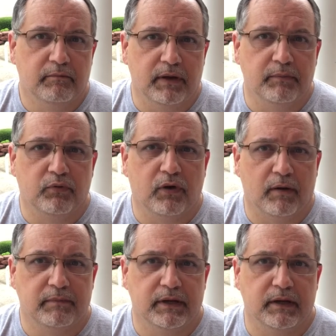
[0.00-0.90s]
be
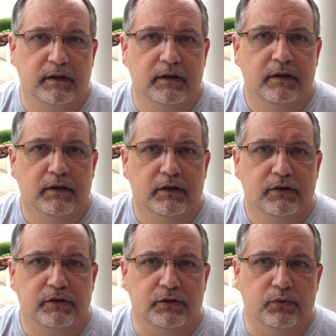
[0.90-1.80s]
prompted
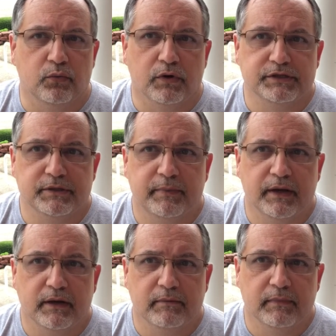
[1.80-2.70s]
to worship
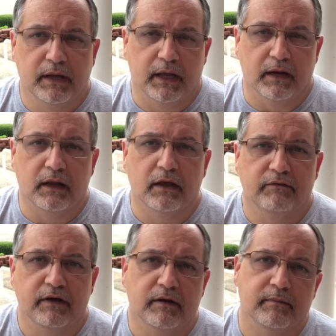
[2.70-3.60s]
Him and love
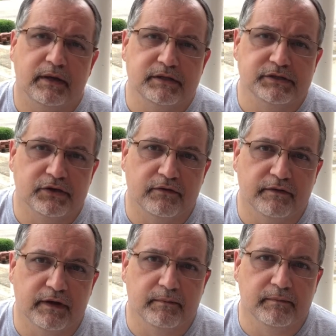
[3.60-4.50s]
Him and serve
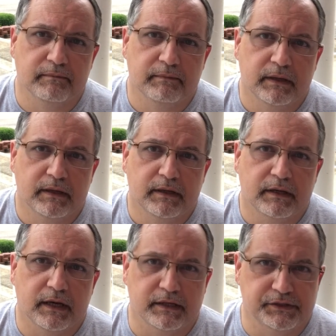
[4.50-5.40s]
Him
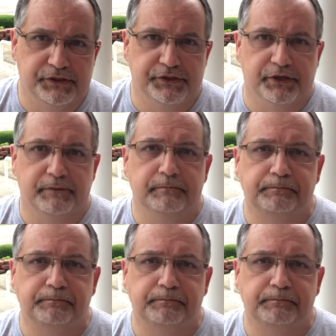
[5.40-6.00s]
as you should.